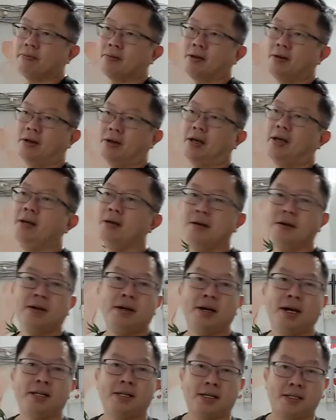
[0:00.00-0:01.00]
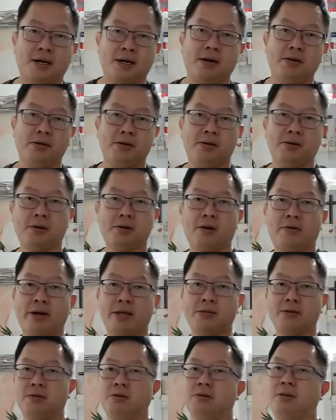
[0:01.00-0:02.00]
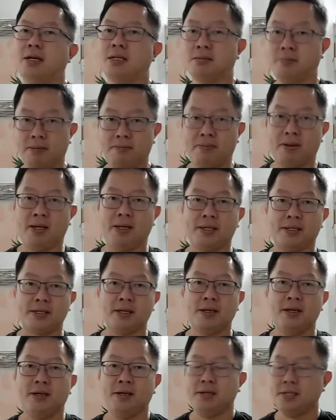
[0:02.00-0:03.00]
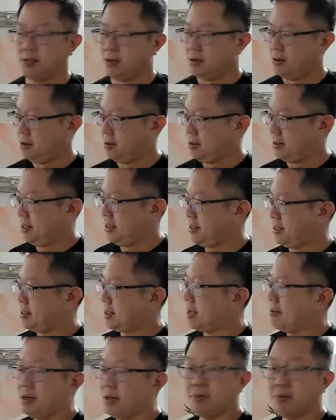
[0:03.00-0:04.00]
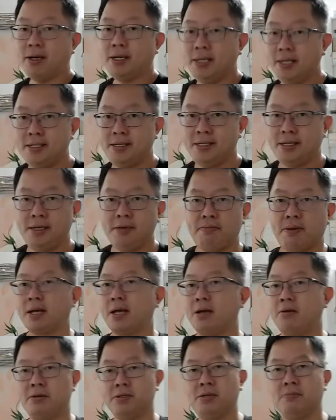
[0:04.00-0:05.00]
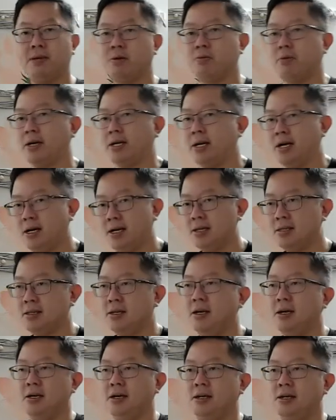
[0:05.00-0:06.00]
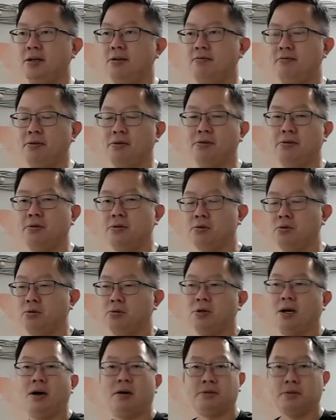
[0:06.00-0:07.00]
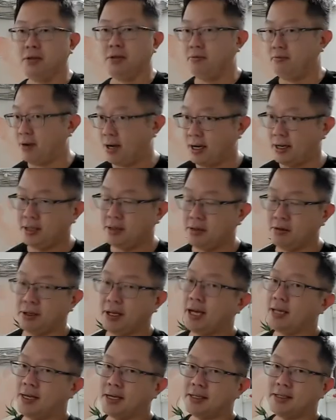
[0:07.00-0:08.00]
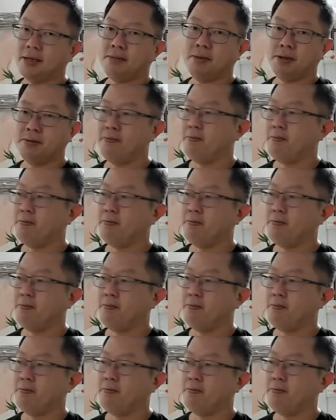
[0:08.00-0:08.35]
Okay? And that's how you correct the 2 decimal place. So this can be quite easy, but can also be quite hard if you don't know how to divide to get decimal.